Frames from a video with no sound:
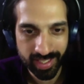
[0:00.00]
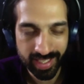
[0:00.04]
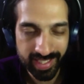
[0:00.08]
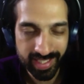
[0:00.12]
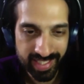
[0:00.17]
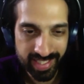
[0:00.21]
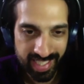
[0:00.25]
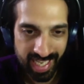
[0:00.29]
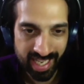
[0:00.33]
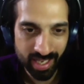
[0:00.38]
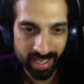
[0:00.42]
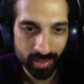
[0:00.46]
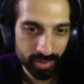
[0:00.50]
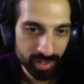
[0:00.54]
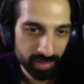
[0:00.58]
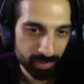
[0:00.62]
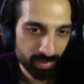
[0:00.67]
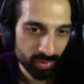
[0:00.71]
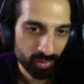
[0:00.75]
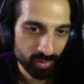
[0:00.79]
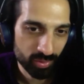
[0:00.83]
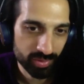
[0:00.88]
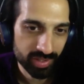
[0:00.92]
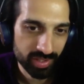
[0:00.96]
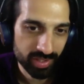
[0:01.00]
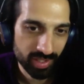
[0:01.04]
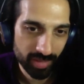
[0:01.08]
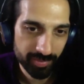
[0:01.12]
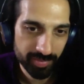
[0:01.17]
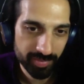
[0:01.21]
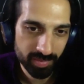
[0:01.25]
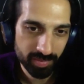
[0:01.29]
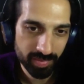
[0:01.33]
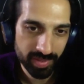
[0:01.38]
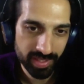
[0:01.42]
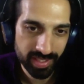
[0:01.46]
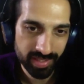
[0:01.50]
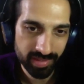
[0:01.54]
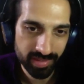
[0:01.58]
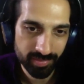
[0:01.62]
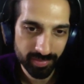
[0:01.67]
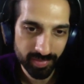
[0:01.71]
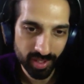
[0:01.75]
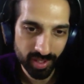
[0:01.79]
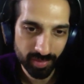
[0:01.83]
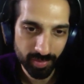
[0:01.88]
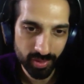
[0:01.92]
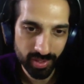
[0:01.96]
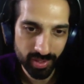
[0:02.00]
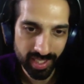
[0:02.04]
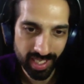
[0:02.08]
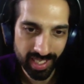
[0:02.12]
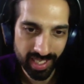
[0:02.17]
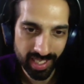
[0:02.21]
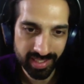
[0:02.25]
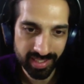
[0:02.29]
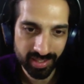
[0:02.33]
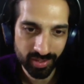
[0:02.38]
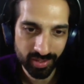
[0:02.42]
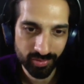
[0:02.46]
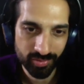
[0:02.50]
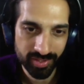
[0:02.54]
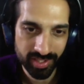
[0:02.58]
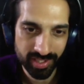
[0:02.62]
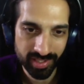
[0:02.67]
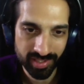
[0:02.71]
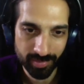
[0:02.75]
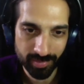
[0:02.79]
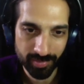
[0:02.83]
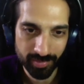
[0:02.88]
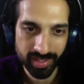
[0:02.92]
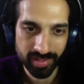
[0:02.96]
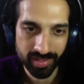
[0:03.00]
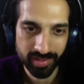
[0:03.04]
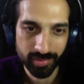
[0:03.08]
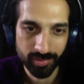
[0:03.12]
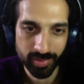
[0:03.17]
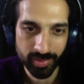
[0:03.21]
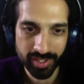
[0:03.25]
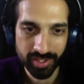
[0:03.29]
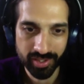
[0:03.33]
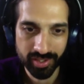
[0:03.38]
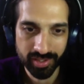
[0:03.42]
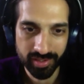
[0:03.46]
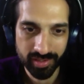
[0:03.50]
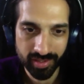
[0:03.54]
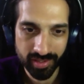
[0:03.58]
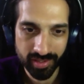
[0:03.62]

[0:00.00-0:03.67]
is now an important time to be communicating, or is it something that we